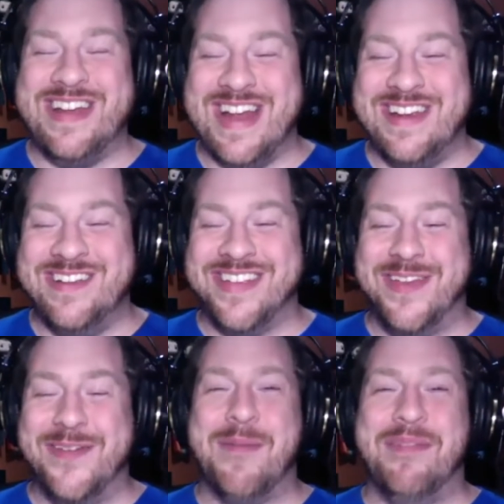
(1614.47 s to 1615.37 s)
You're not using
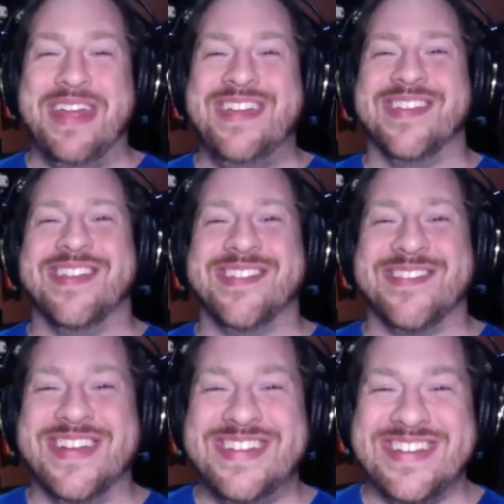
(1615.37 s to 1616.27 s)
UMDs on this
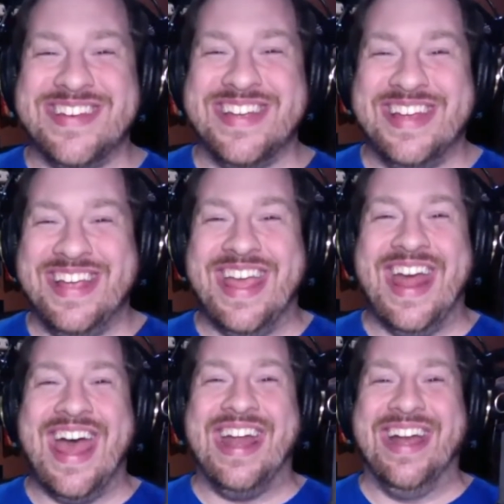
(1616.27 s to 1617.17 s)
Switch. Get
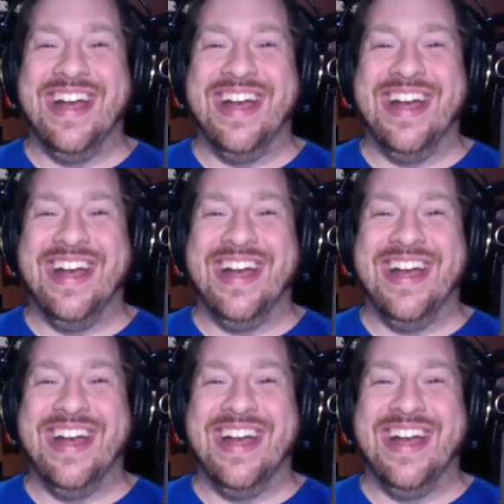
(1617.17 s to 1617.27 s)
out of here.